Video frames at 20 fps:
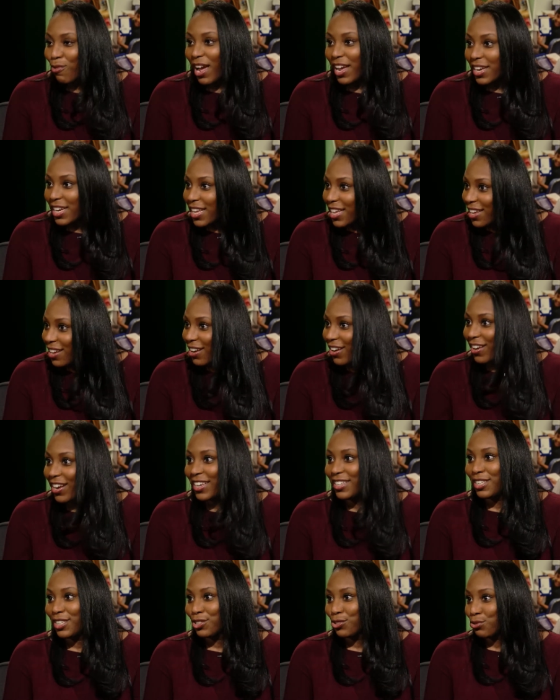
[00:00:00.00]
right here
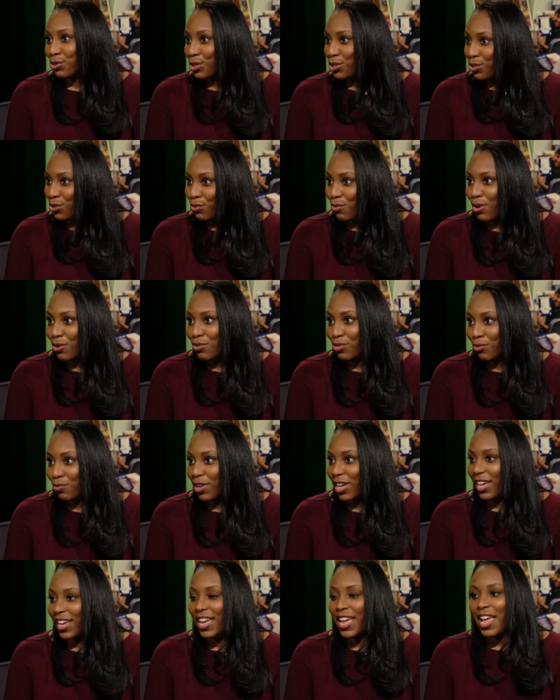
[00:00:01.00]
in District
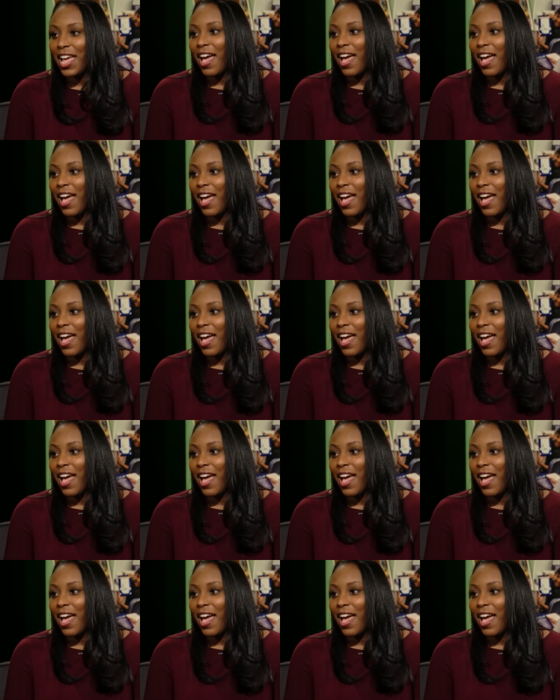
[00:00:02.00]
203.